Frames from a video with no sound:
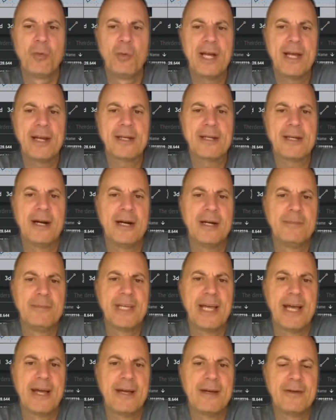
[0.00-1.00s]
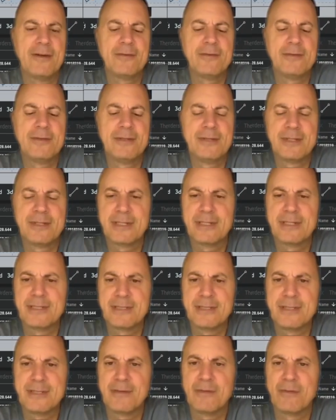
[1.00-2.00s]
We got to calm down.
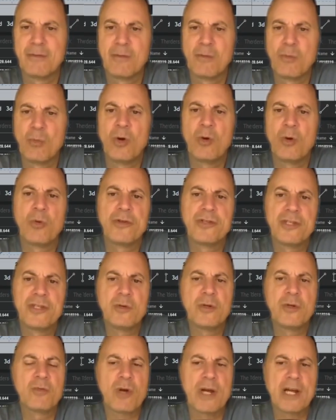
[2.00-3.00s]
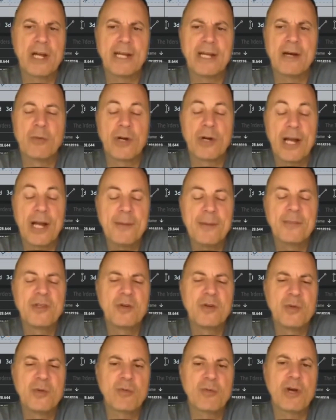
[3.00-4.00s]
What we're doing right now, what I'm
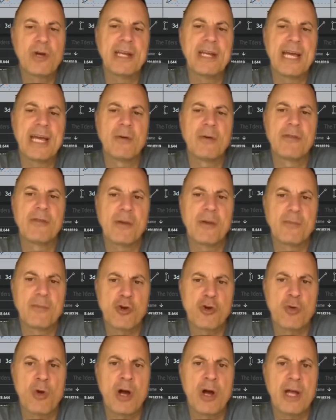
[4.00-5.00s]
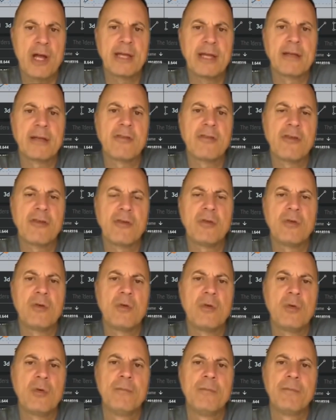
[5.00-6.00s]
doing right now is I'm trying
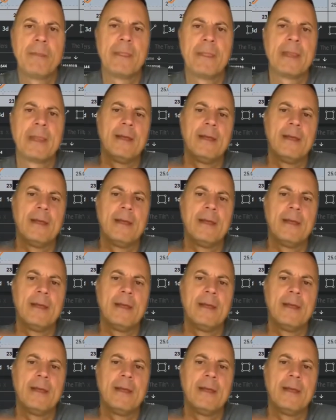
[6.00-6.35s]
to